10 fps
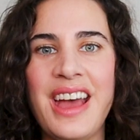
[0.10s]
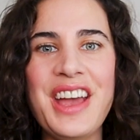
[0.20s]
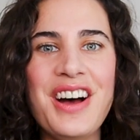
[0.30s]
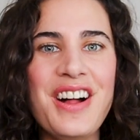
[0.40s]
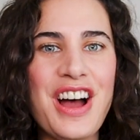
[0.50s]

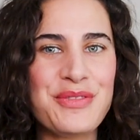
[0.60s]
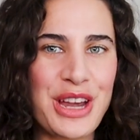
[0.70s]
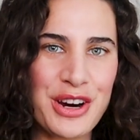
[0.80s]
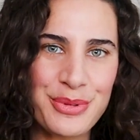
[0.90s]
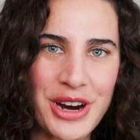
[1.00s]
Hey y'all, I'm
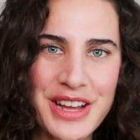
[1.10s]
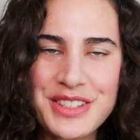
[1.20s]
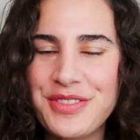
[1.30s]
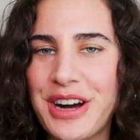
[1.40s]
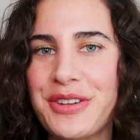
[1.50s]
Kara
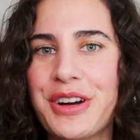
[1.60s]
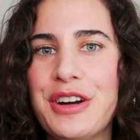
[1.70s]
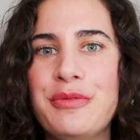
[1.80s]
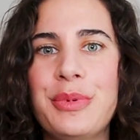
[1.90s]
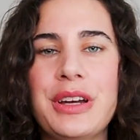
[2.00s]
Perez, founder
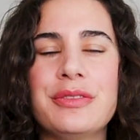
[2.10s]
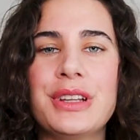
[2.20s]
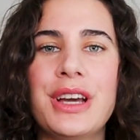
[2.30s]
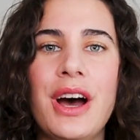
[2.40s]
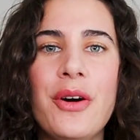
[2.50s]
of
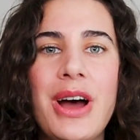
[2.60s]
Bravely Go,